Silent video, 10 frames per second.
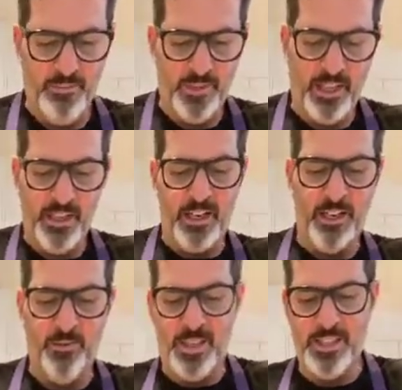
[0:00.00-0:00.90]
And then
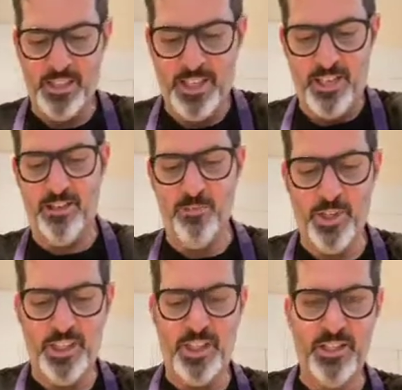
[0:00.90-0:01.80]
I want to start
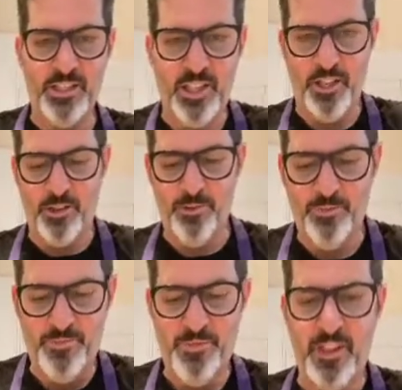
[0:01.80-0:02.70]
working the dough
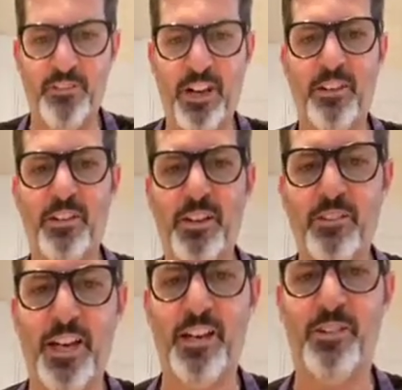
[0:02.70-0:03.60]
around and
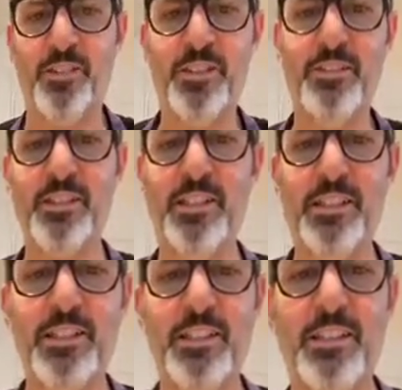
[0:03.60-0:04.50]
around.
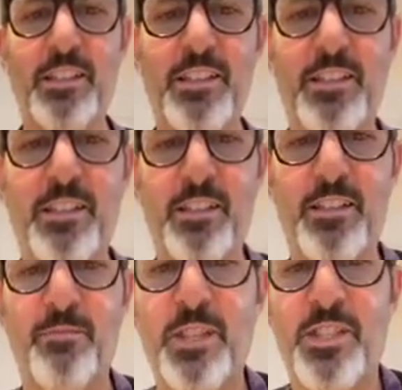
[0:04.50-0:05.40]

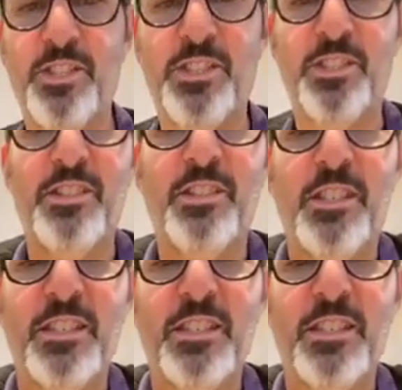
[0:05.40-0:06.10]
I'm not sure you can